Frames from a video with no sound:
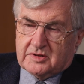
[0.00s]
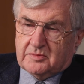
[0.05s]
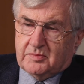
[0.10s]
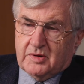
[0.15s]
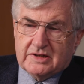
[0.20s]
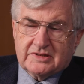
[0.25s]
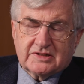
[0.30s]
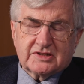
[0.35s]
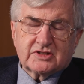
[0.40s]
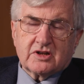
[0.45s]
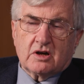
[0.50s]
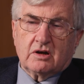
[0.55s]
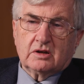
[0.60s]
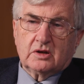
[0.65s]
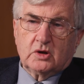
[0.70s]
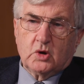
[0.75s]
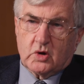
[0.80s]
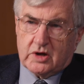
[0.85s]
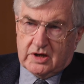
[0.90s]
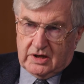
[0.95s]
The place to start
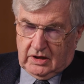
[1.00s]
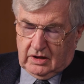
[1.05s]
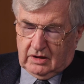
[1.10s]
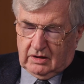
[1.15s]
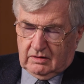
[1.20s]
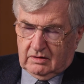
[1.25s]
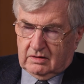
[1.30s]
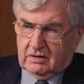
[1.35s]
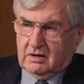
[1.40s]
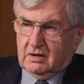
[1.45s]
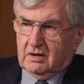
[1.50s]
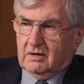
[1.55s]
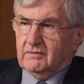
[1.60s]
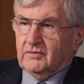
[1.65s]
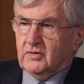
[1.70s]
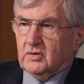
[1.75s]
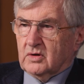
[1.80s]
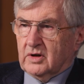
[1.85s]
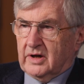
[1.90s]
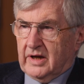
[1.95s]
looking
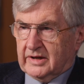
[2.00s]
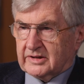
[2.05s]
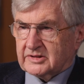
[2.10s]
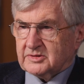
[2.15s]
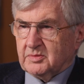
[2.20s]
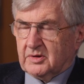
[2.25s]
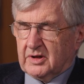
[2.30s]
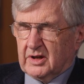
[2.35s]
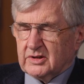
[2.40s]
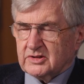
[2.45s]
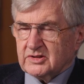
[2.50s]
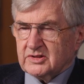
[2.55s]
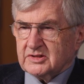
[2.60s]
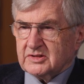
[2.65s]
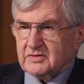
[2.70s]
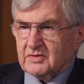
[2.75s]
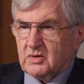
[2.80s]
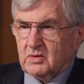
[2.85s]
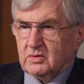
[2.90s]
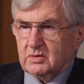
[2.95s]
for
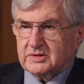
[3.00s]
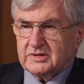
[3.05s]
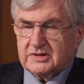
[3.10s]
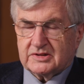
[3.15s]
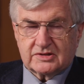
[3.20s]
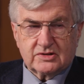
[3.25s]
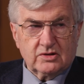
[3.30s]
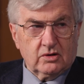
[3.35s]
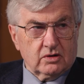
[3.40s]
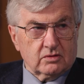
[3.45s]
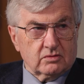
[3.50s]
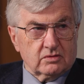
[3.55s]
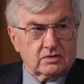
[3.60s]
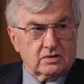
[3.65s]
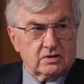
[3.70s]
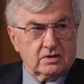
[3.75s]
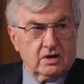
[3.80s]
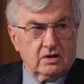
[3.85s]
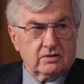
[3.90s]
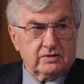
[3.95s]
explanations, of course, is not
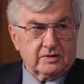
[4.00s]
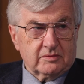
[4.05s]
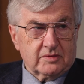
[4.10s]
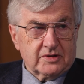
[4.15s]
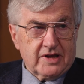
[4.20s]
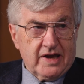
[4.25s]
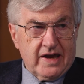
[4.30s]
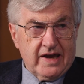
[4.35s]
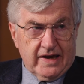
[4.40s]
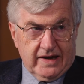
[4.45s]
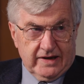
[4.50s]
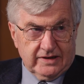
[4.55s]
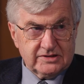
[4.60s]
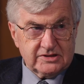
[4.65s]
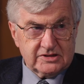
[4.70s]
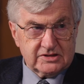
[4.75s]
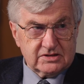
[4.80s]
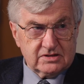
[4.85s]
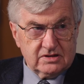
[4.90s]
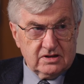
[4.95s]
only with
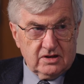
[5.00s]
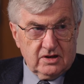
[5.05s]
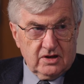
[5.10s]
Hess,